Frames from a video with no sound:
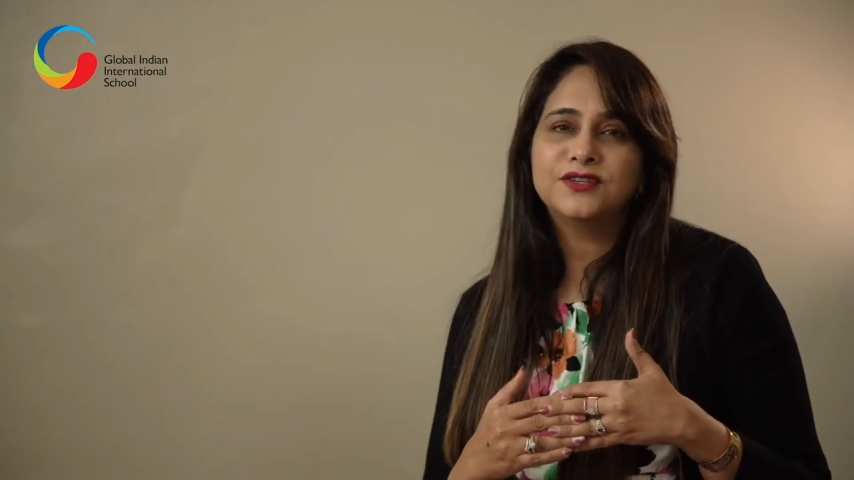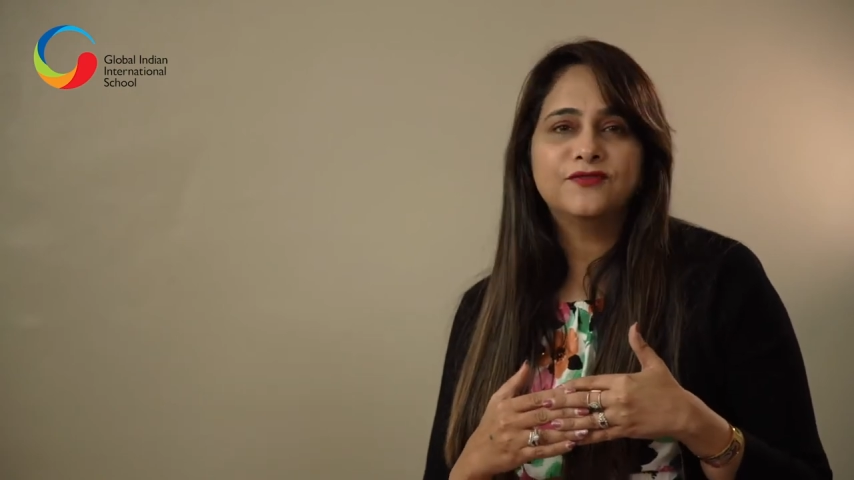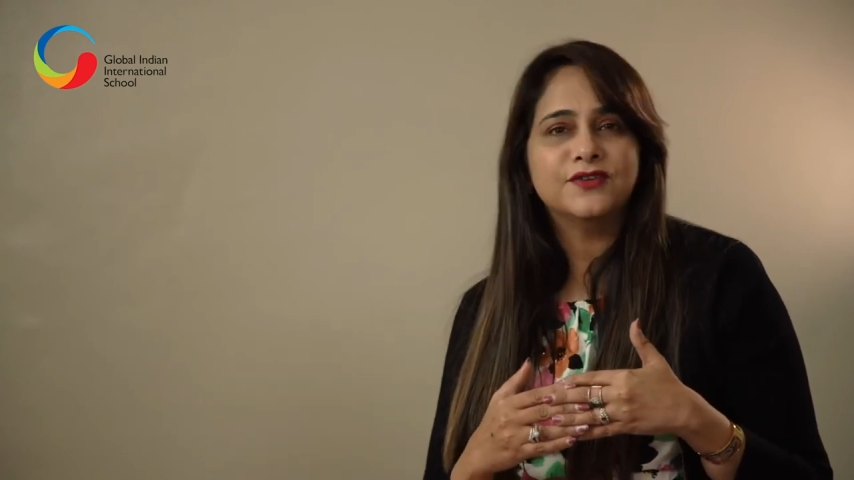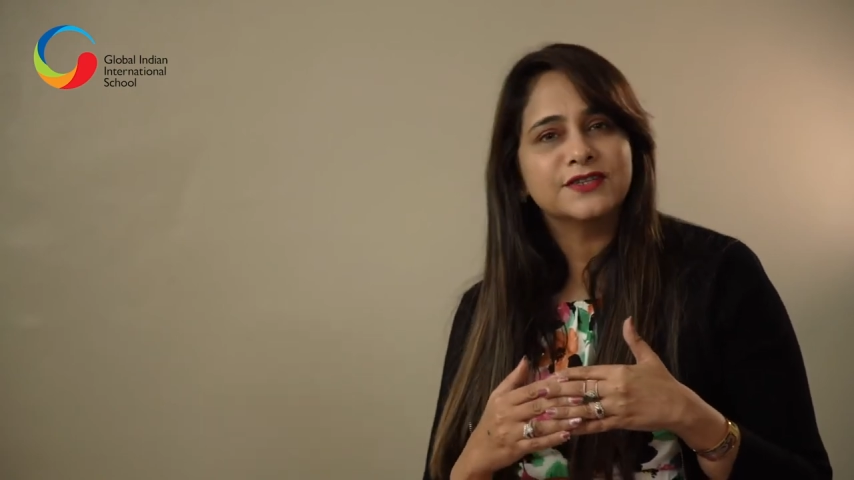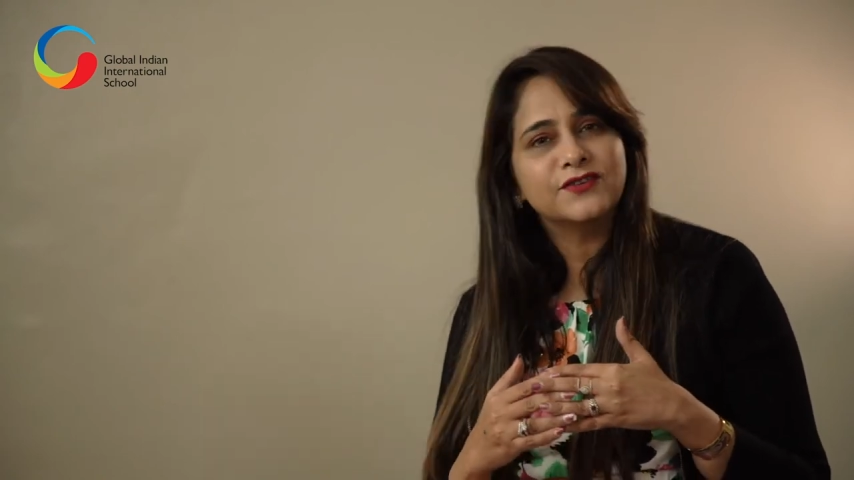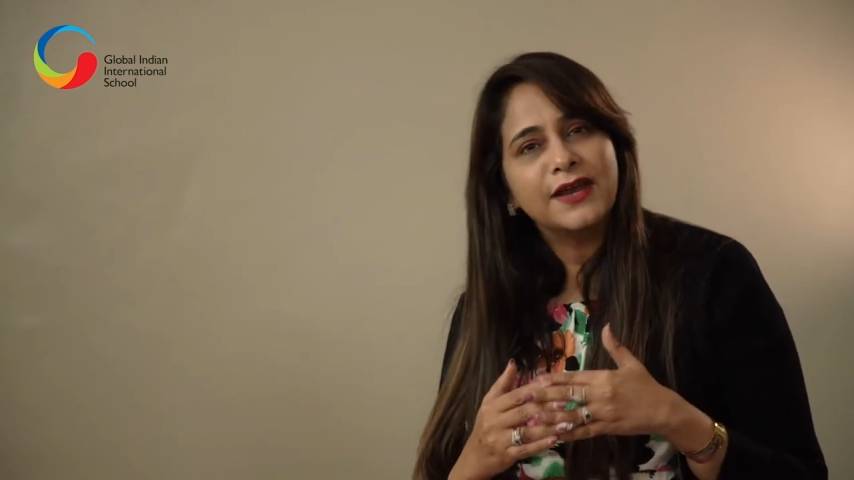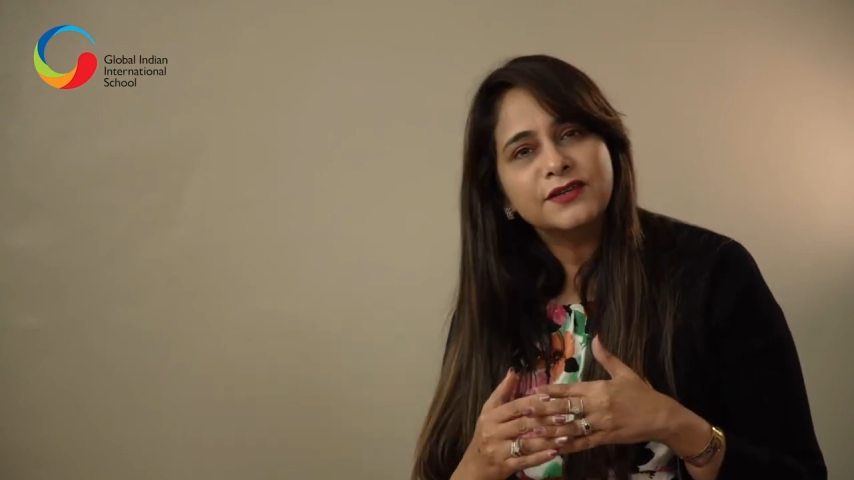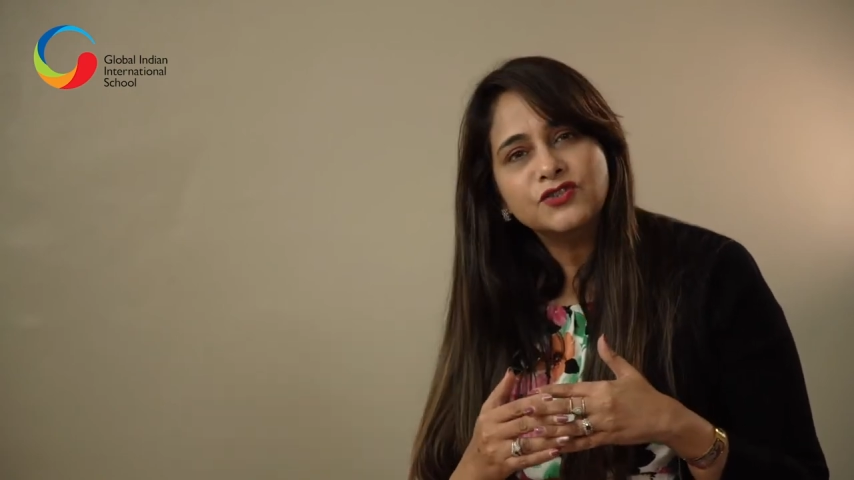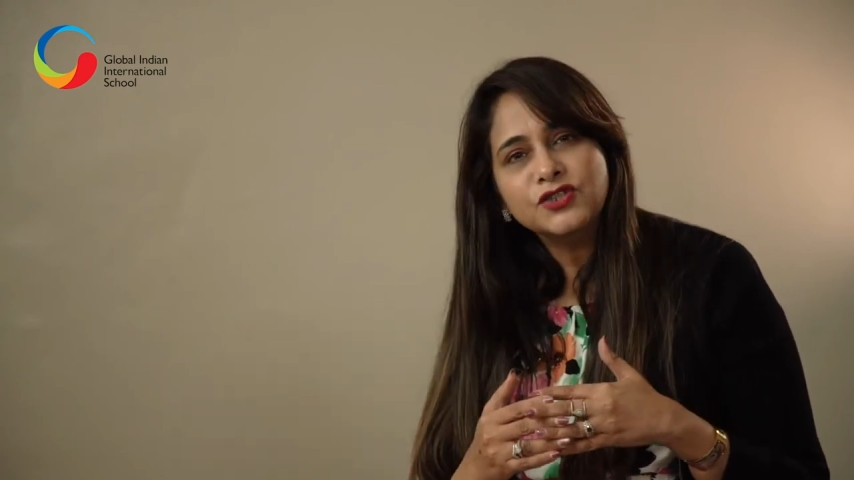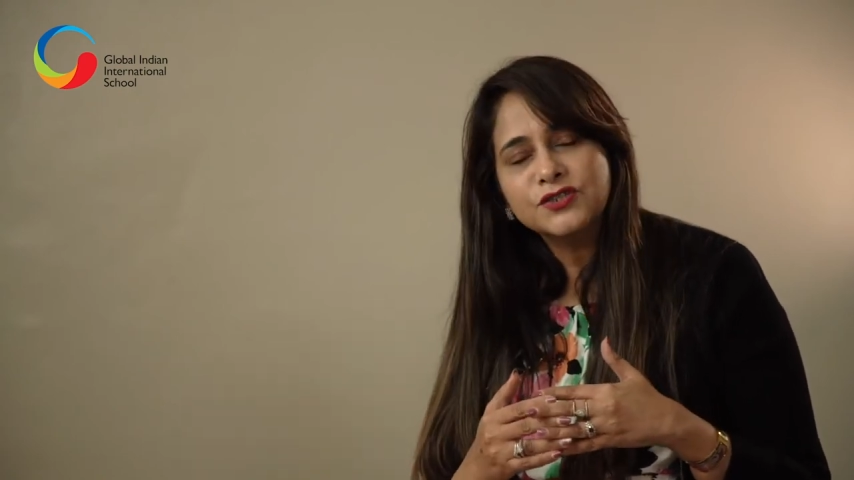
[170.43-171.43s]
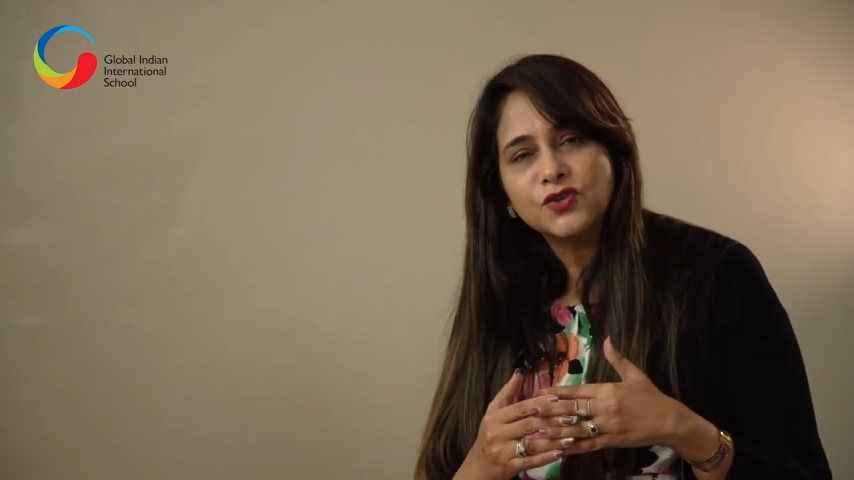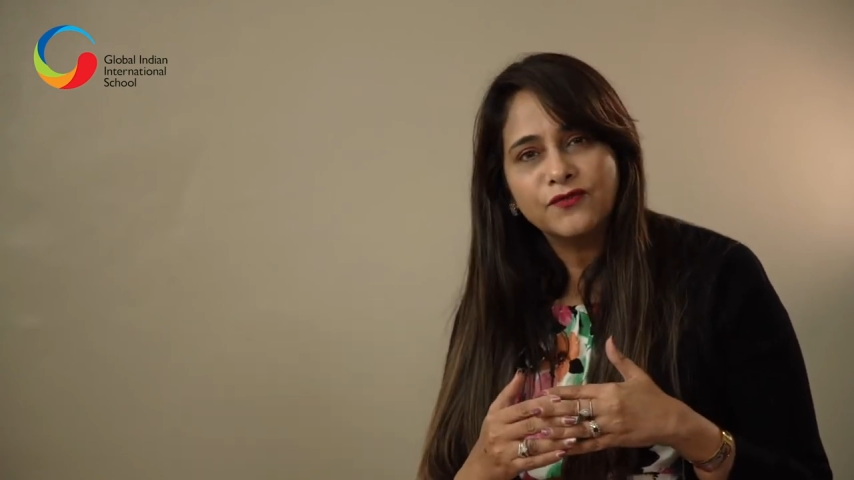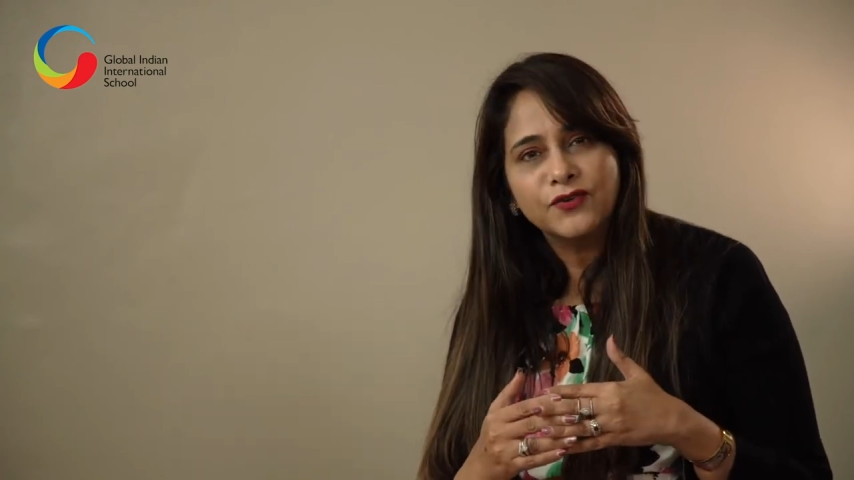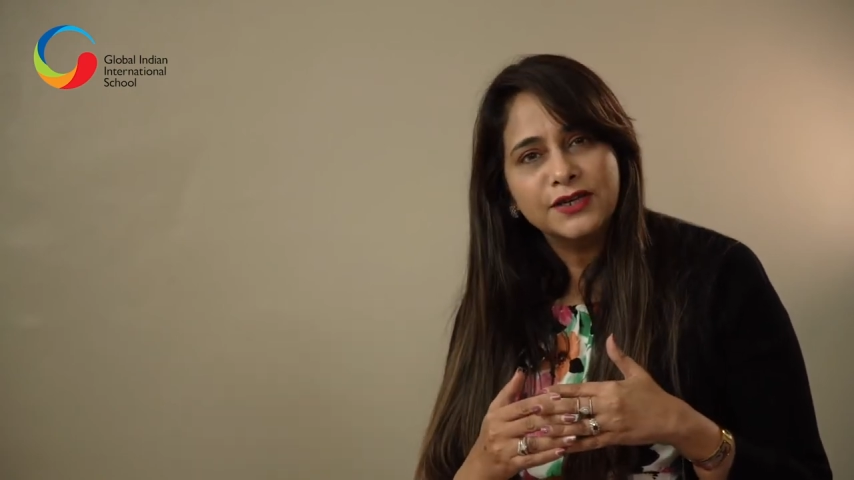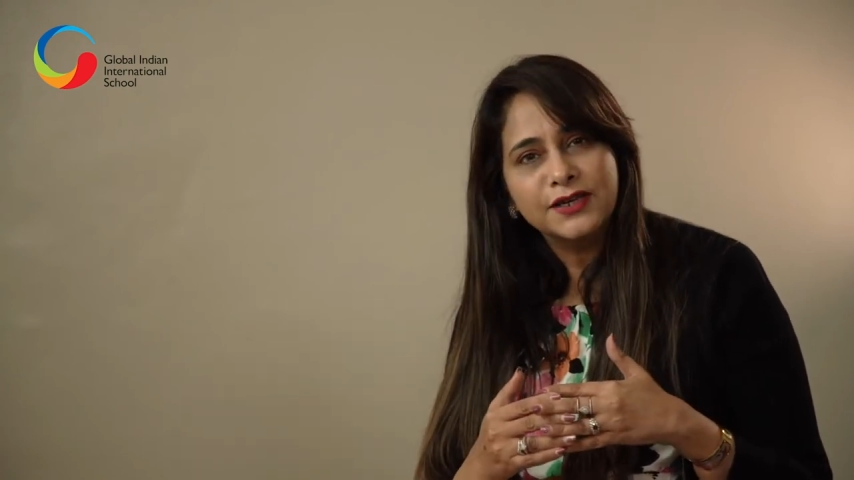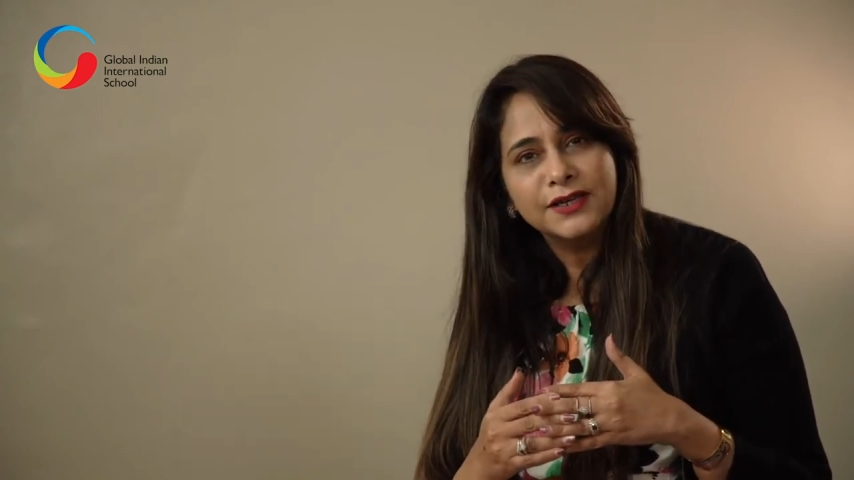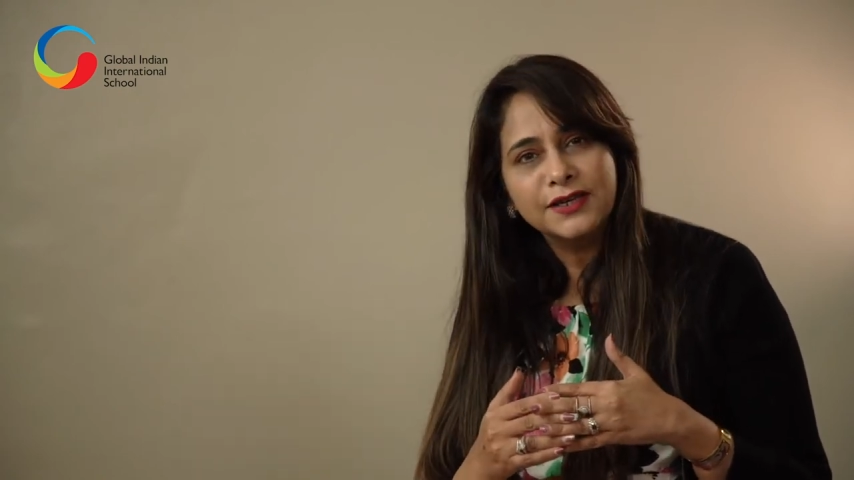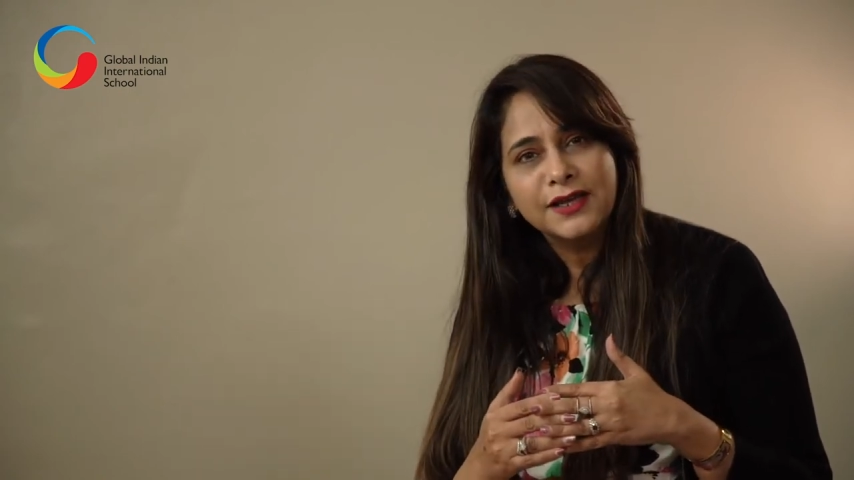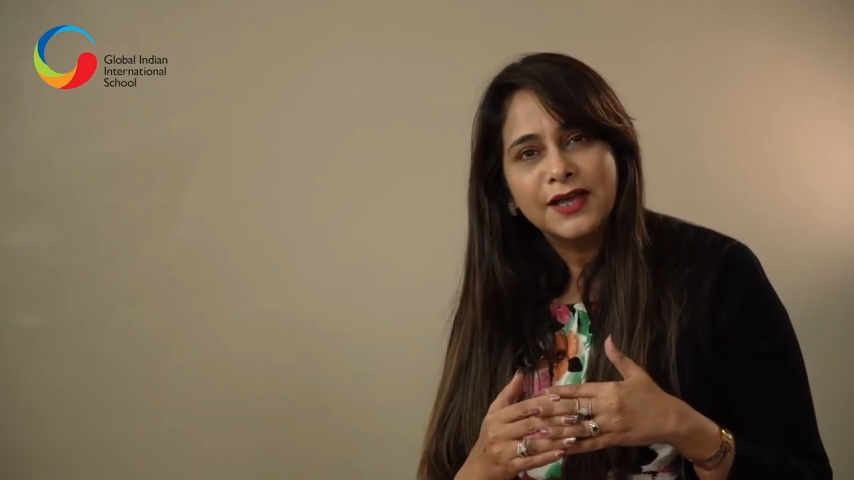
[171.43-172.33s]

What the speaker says: different strategies of reading.